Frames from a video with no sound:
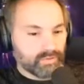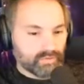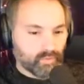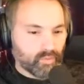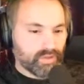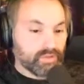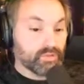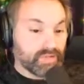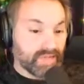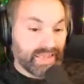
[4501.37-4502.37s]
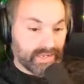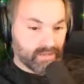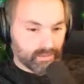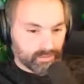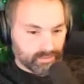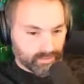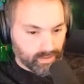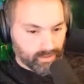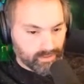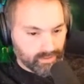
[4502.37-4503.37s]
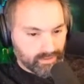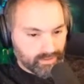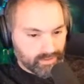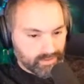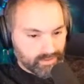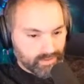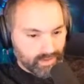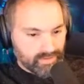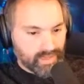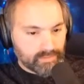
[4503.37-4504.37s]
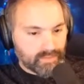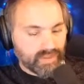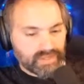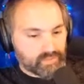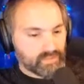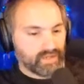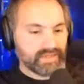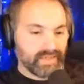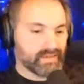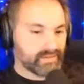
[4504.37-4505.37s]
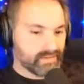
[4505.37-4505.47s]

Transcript: for what you can do, though, and that implies what I can't.